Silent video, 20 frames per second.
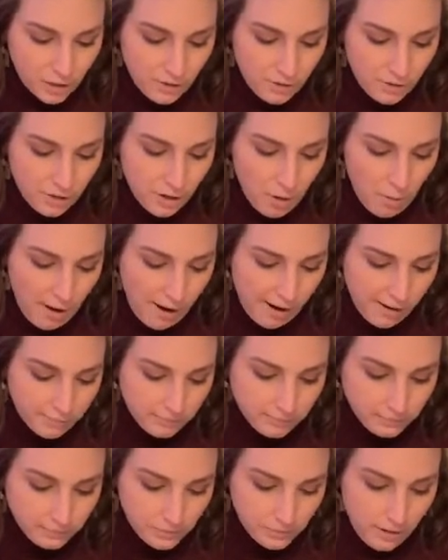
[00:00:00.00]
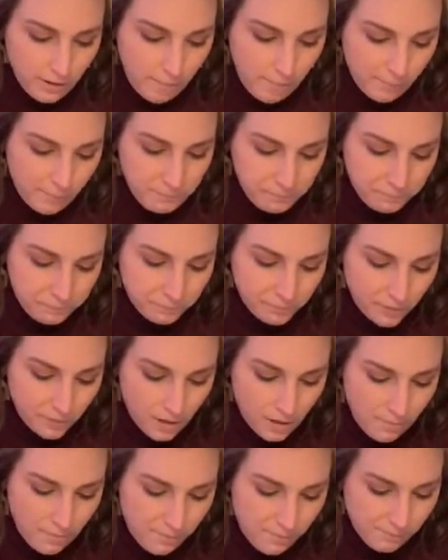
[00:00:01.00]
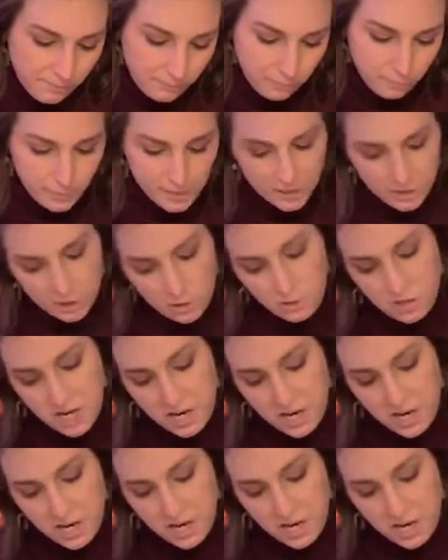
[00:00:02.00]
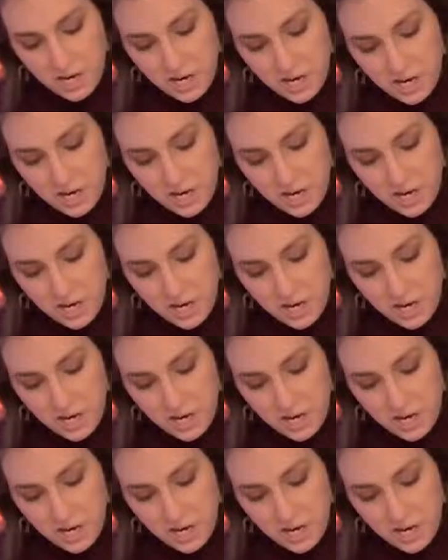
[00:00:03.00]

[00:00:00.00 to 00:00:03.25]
You know what? I'm being too careful.